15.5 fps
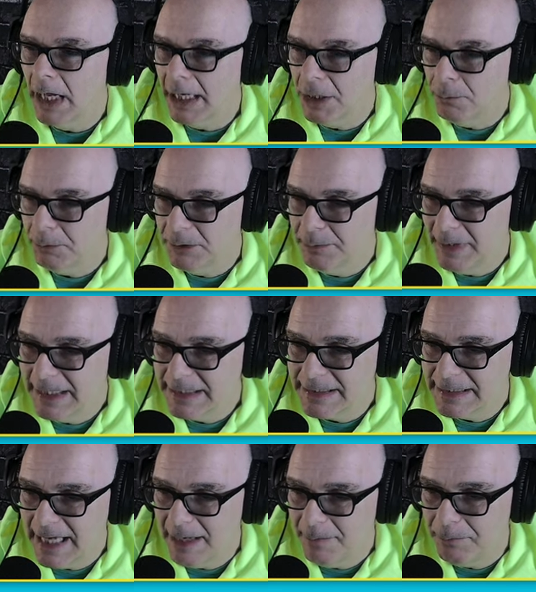I open the
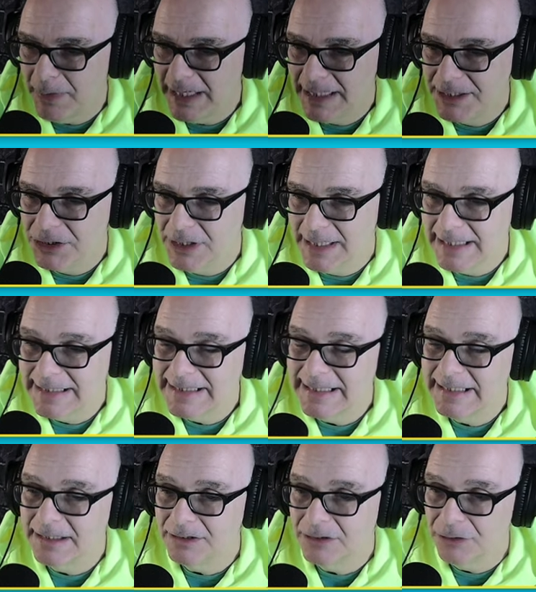band's app page and I
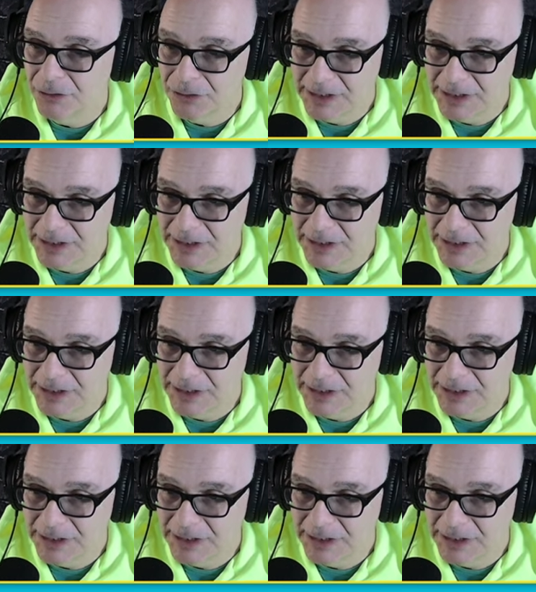see that there